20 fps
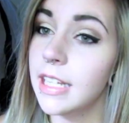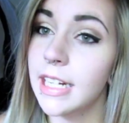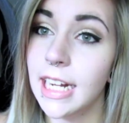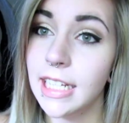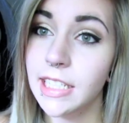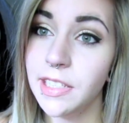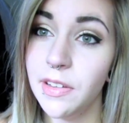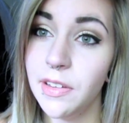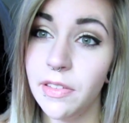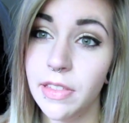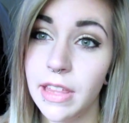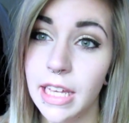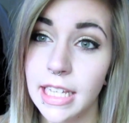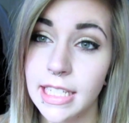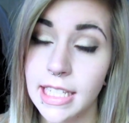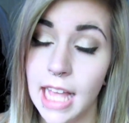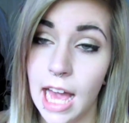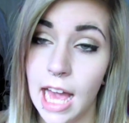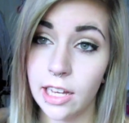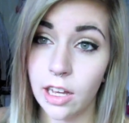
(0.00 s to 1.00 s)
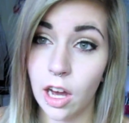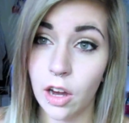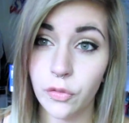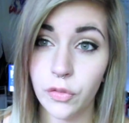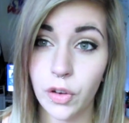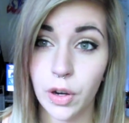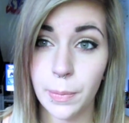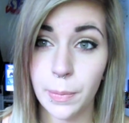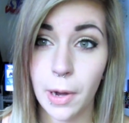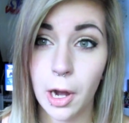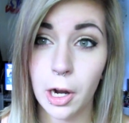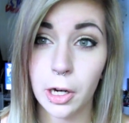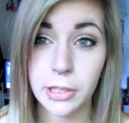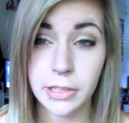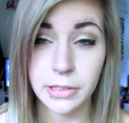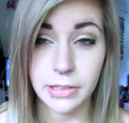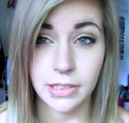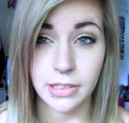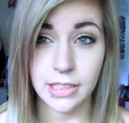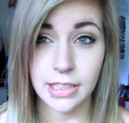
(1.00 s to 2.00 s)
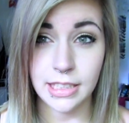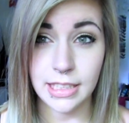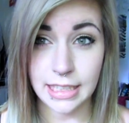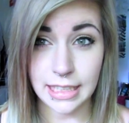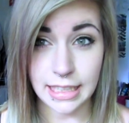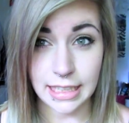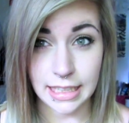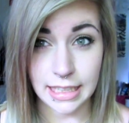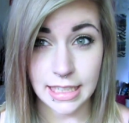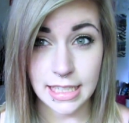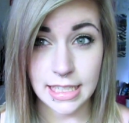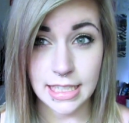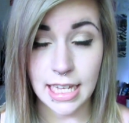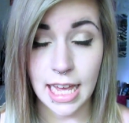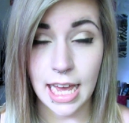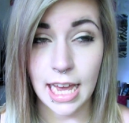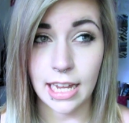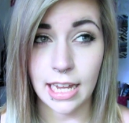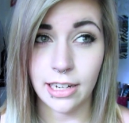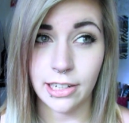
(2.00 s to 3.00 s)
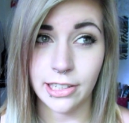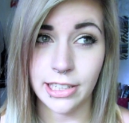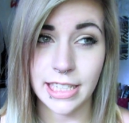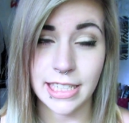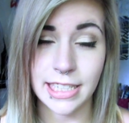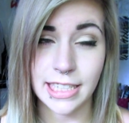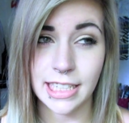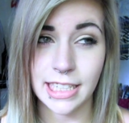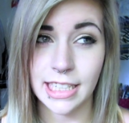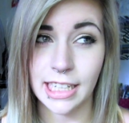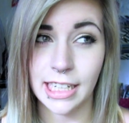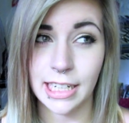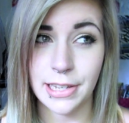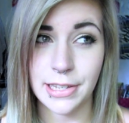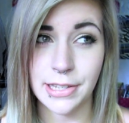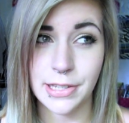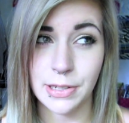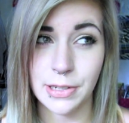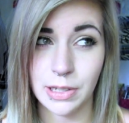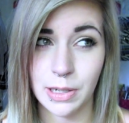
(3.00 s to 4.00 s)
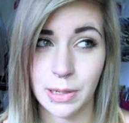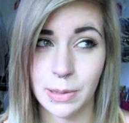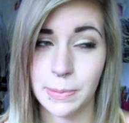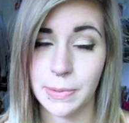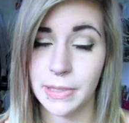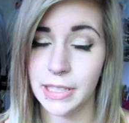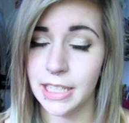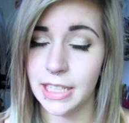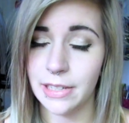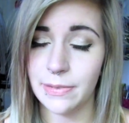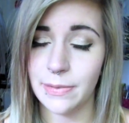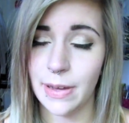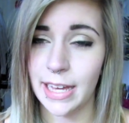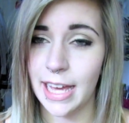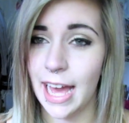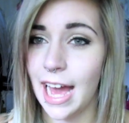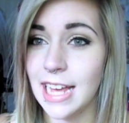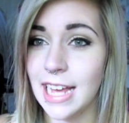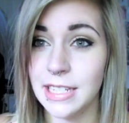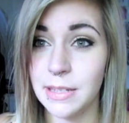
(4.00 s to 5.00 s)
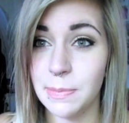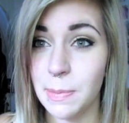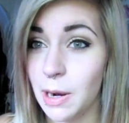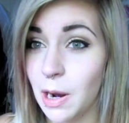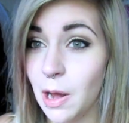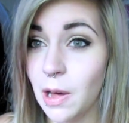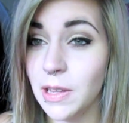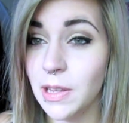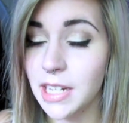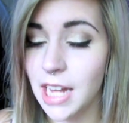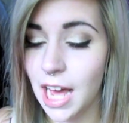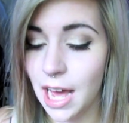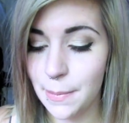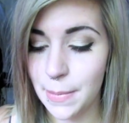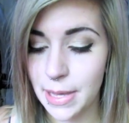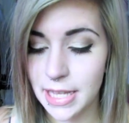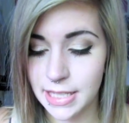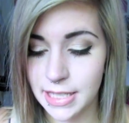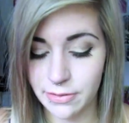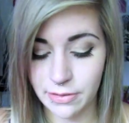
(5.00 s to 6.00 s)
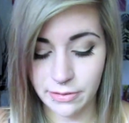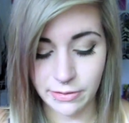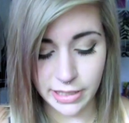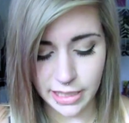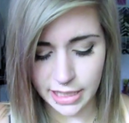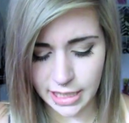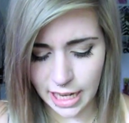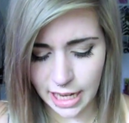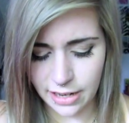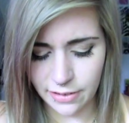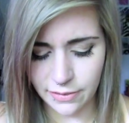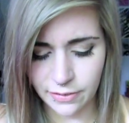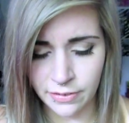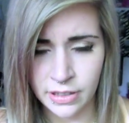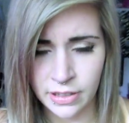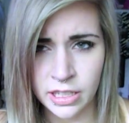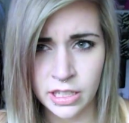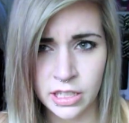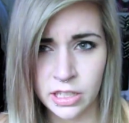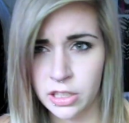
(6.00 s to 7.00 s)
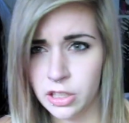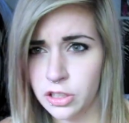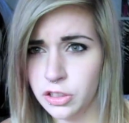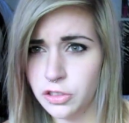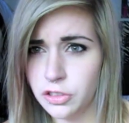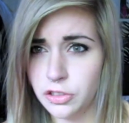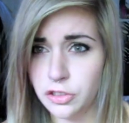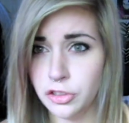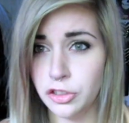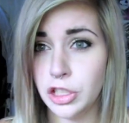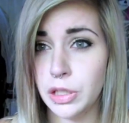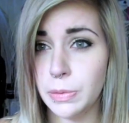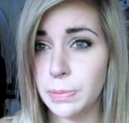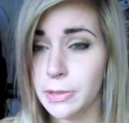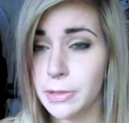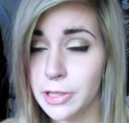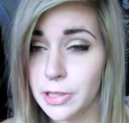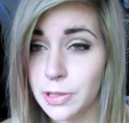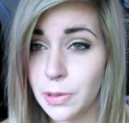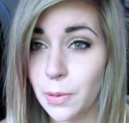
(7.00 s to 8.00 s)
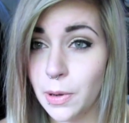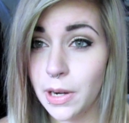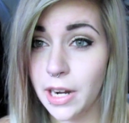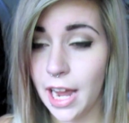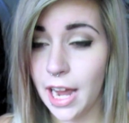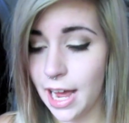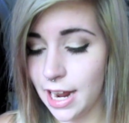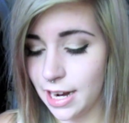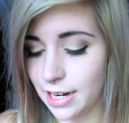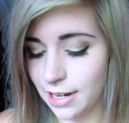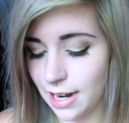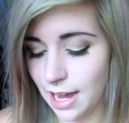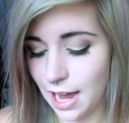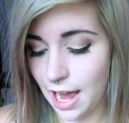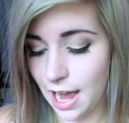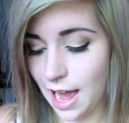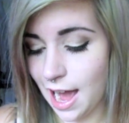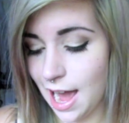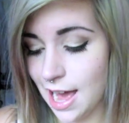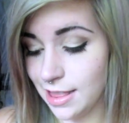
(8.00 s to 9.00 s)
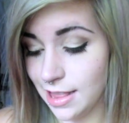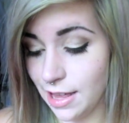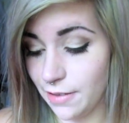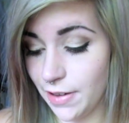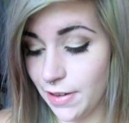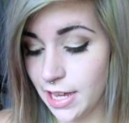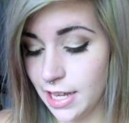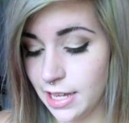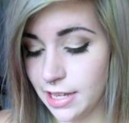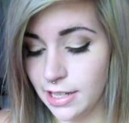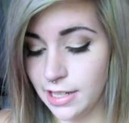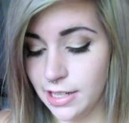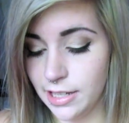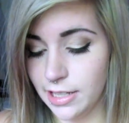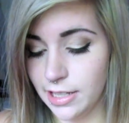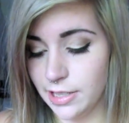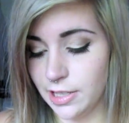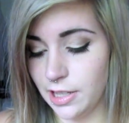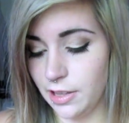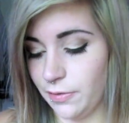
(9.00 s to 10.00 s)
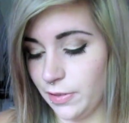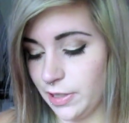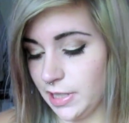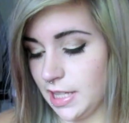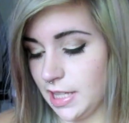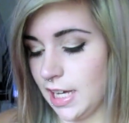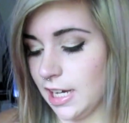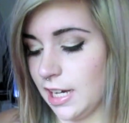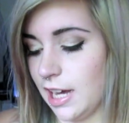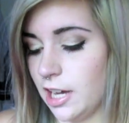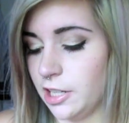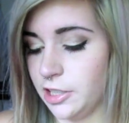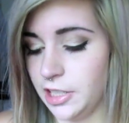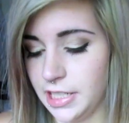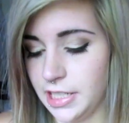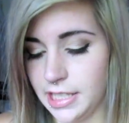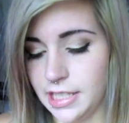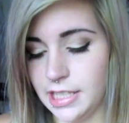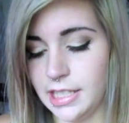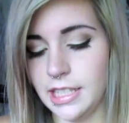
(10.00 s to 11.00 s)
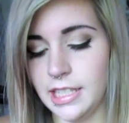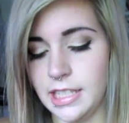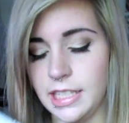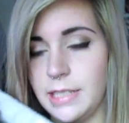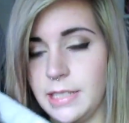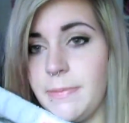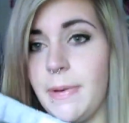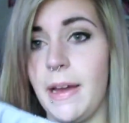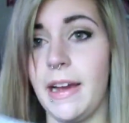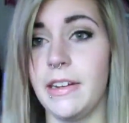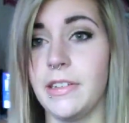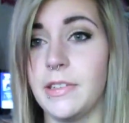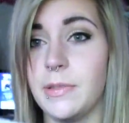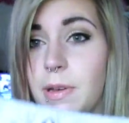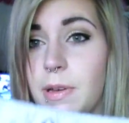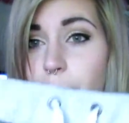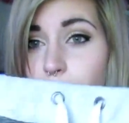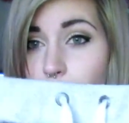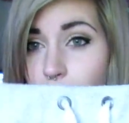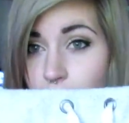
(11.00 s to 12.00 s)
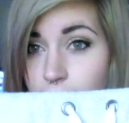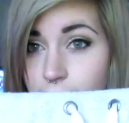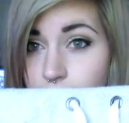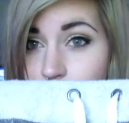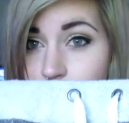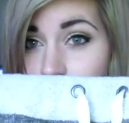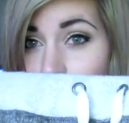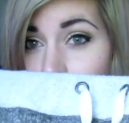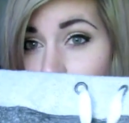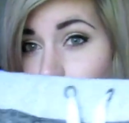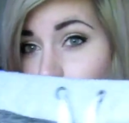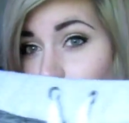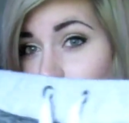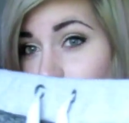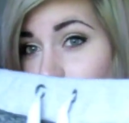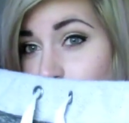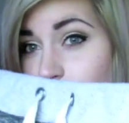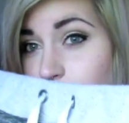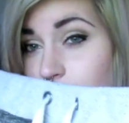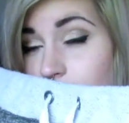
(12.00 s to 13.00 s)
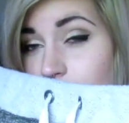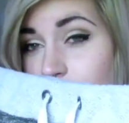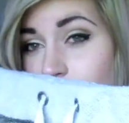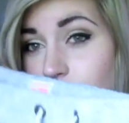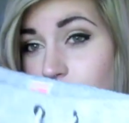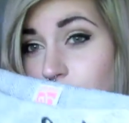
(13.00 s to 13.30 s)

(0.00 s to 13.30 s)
the next few things I got from Art Deans and Ardene's is a Canadian store I believe, I guess, but all the time it's a really kind of cheaper store and I love it. So the first thing I got, are just, these pair of sweatpants, and I've worn them like